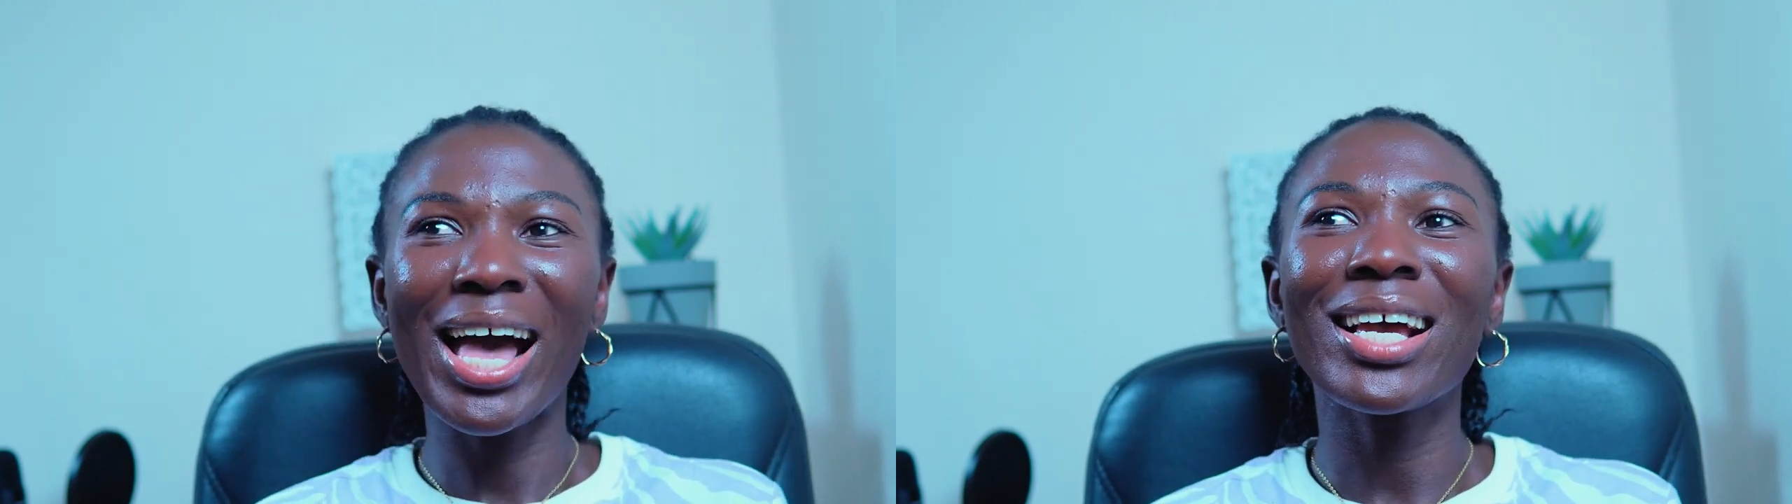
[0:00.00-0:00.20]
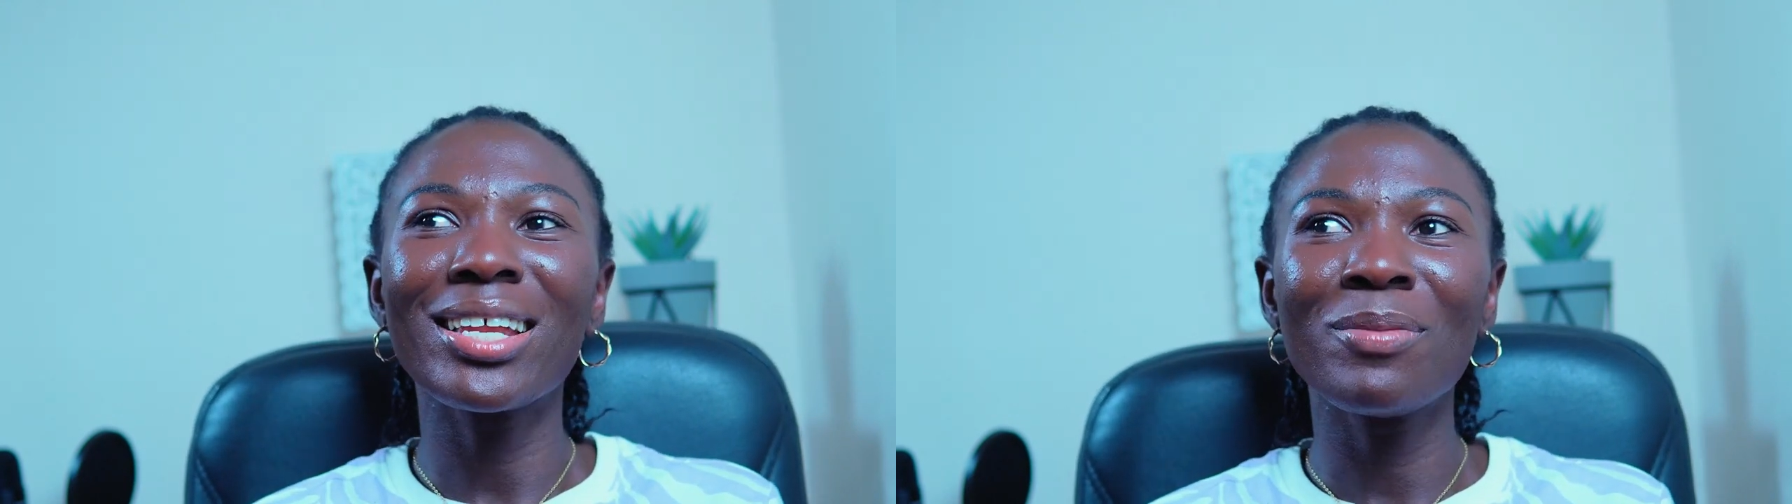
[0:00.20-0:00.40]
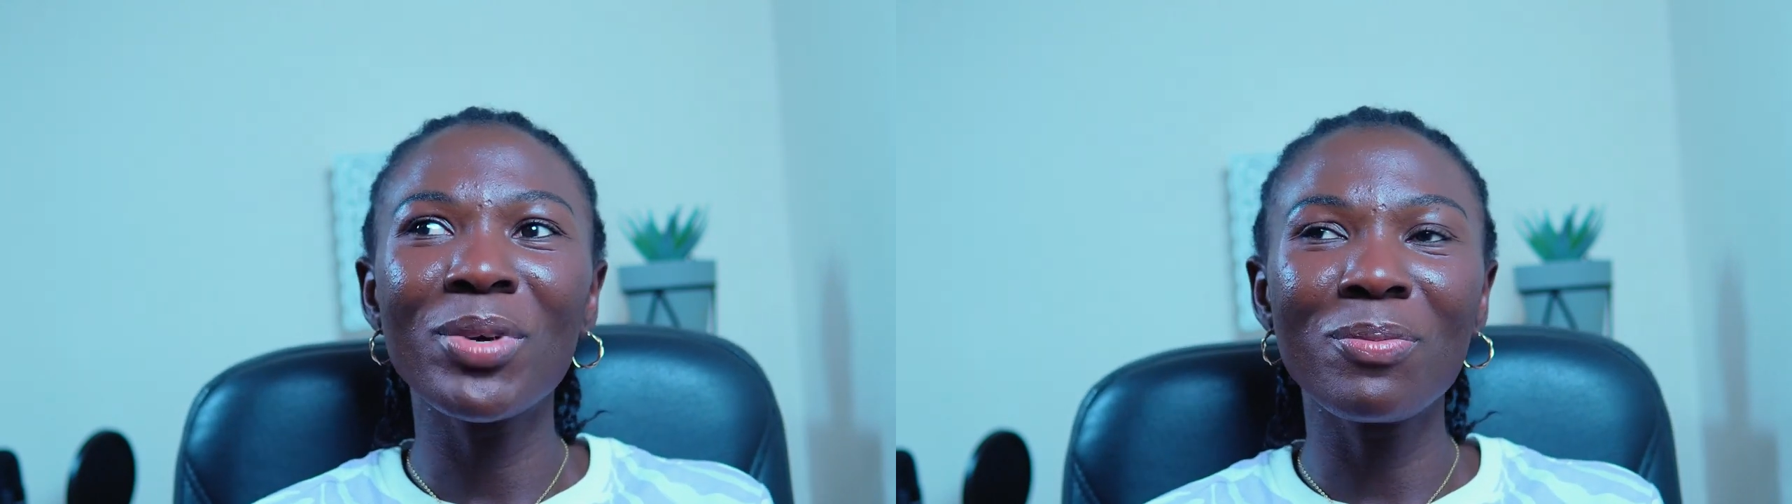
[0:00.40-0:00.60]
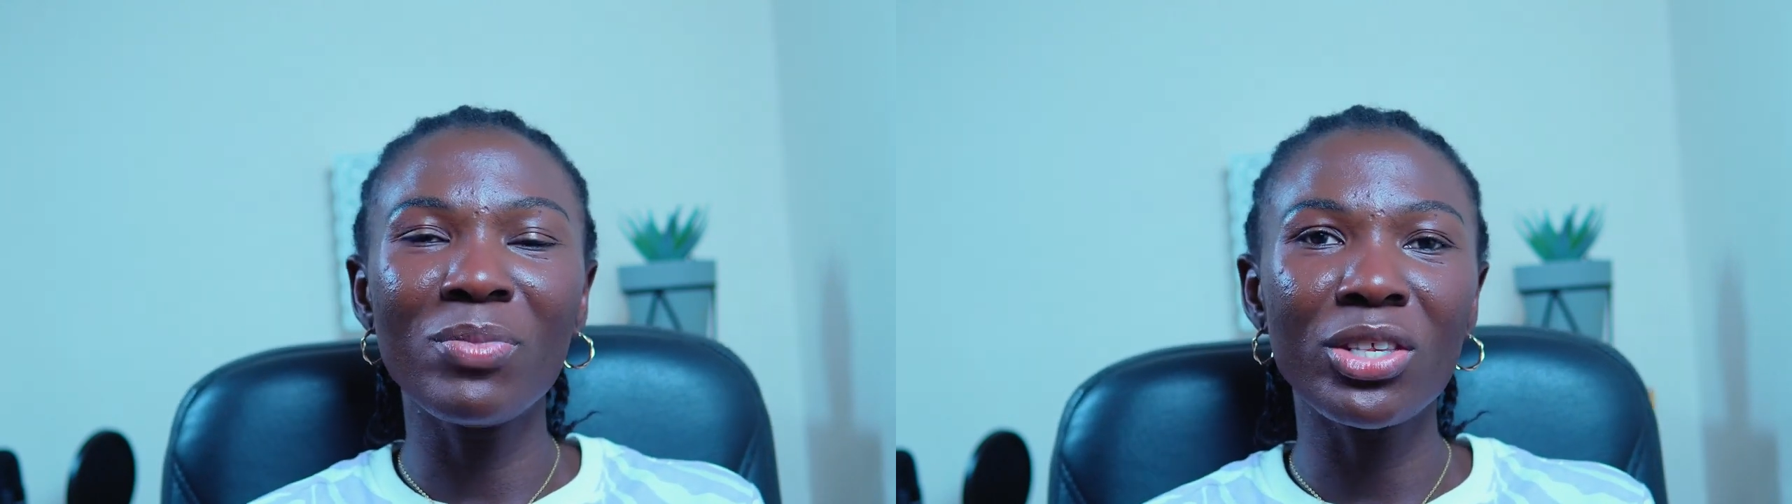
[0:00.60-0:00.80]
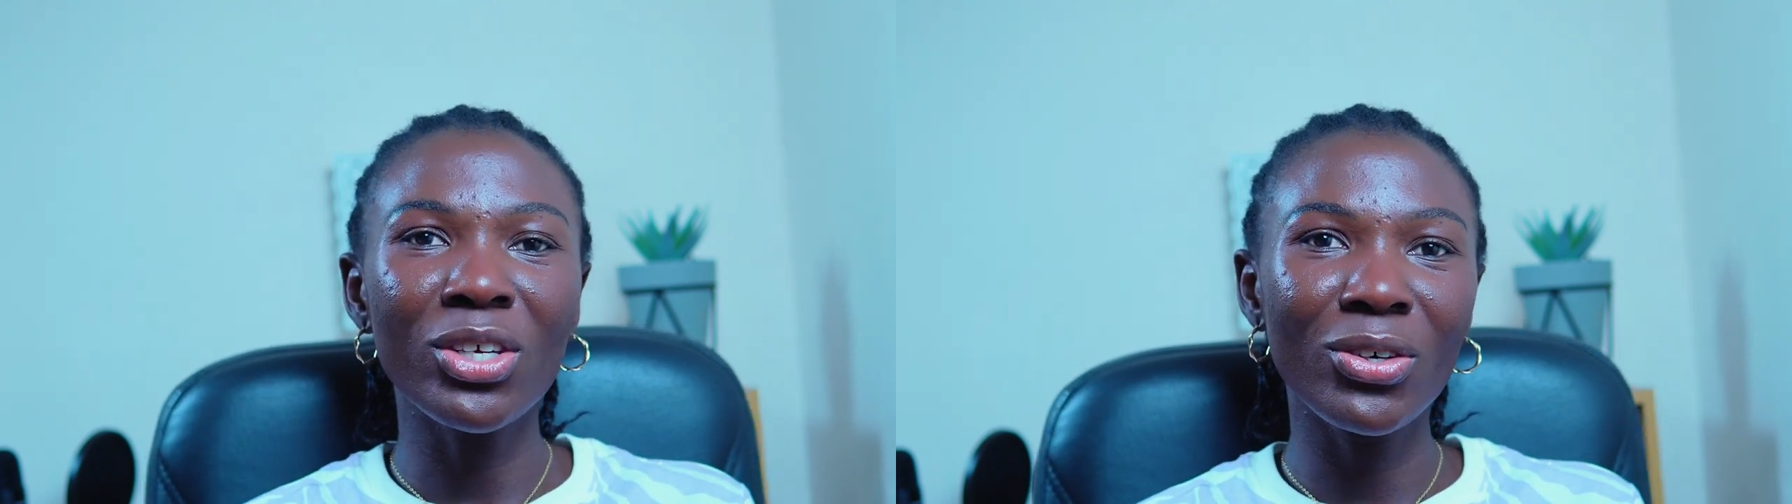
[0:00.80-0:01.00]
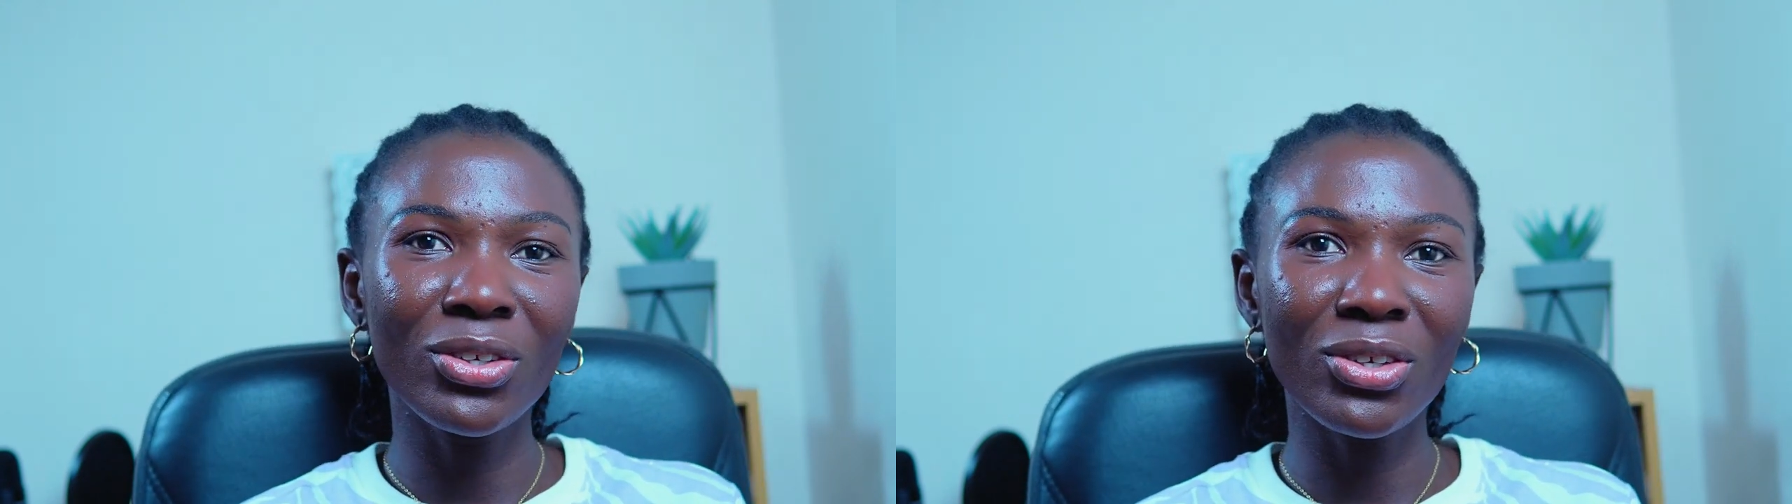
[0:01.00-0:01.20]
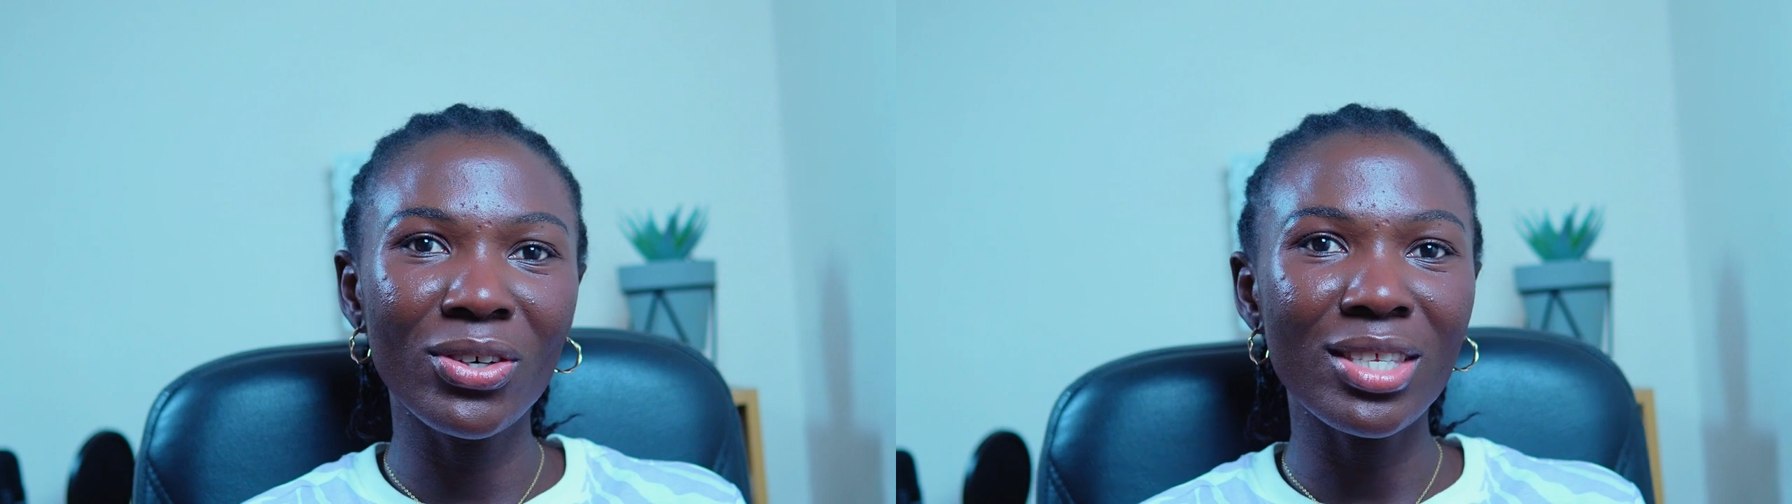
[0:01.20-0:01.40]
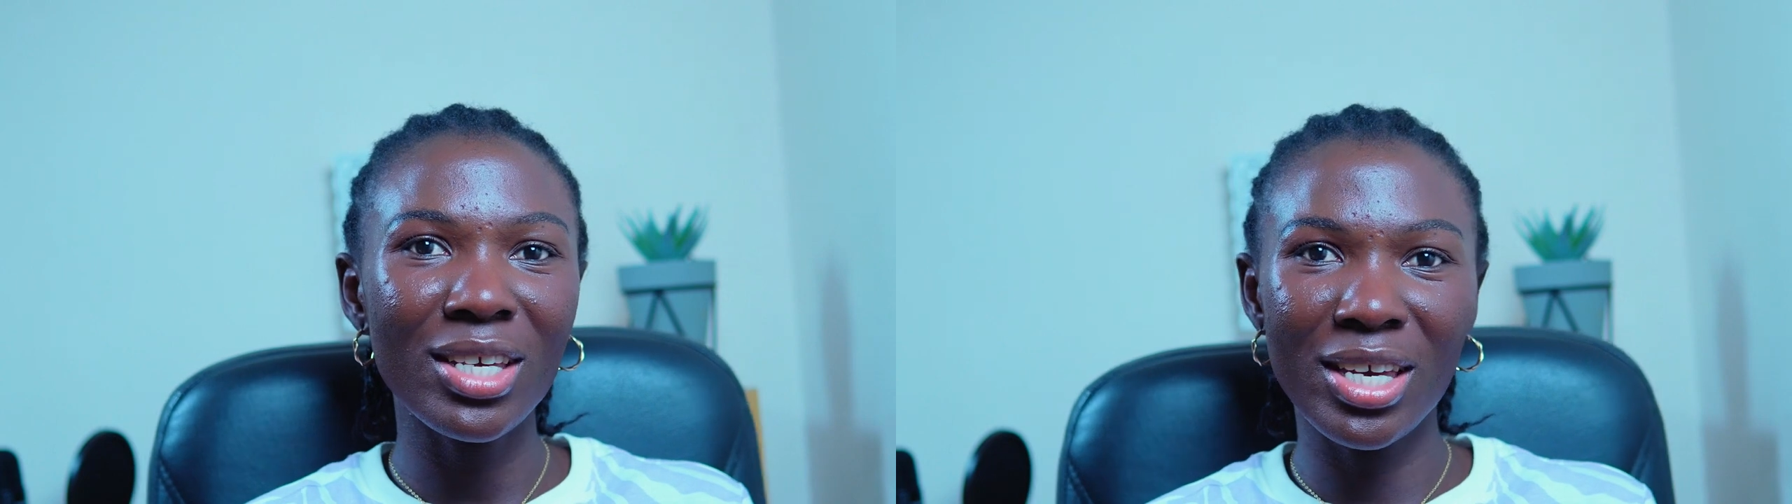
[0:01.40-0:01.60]
academic
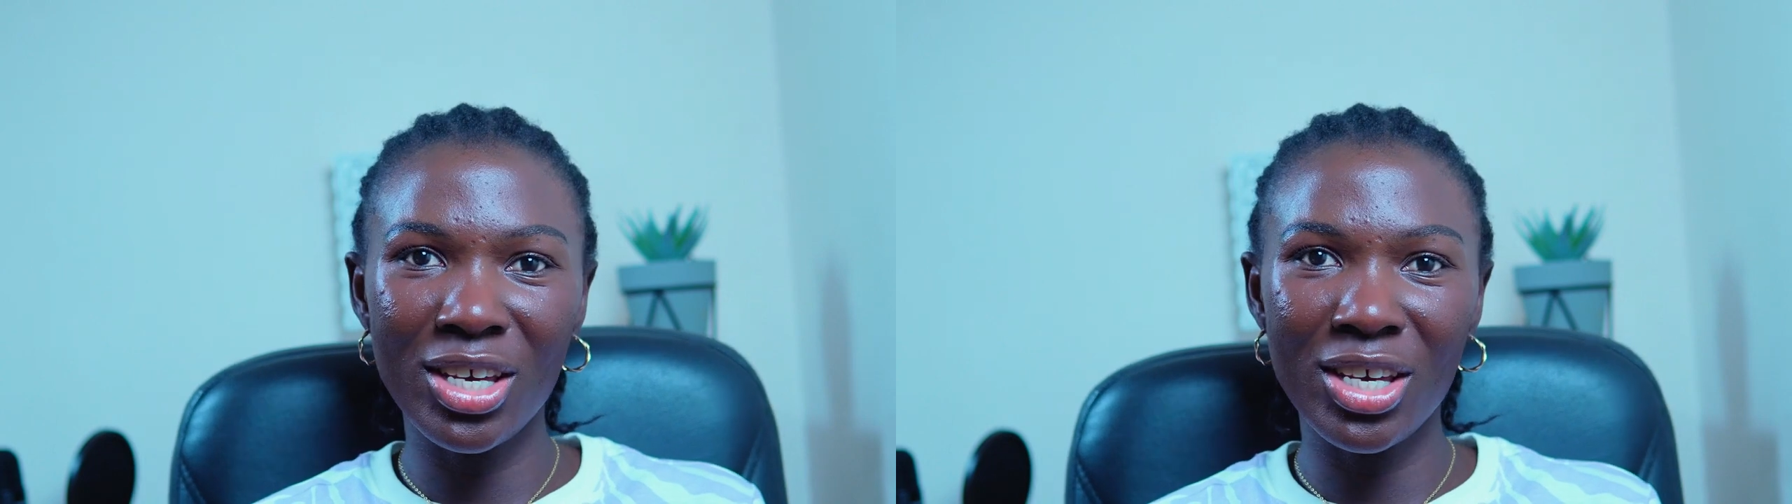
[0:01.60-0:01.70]
misconduct